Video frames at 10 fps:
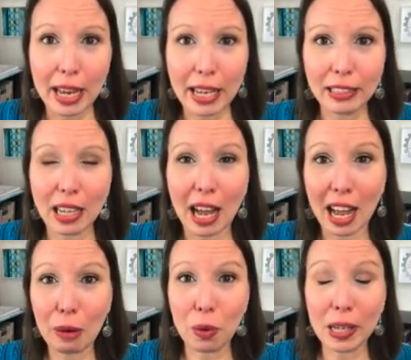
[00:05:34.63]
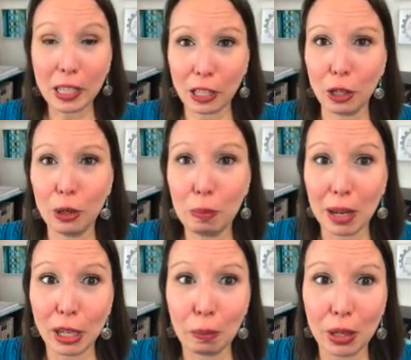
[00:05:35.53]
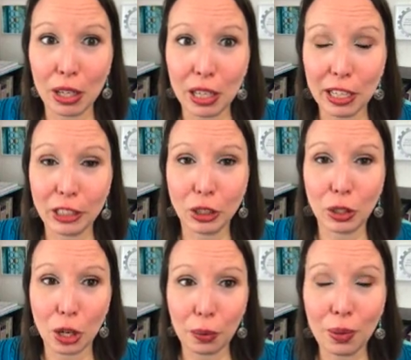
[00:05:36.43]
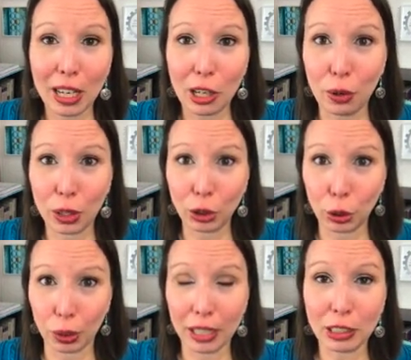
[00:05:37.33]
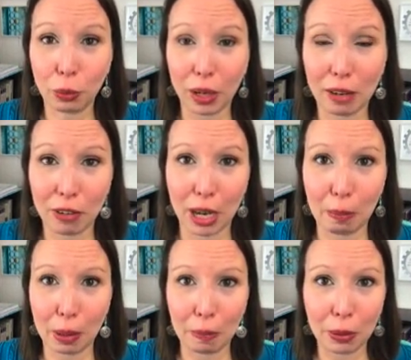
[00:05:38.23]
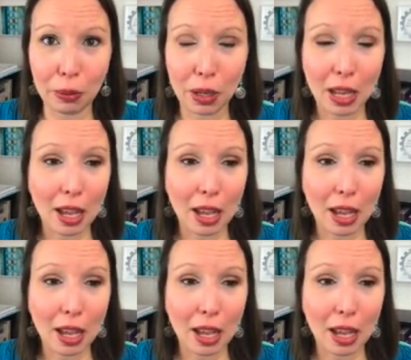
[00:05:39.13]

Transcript: And I want you, my community, to know that you can trust whatever I promote.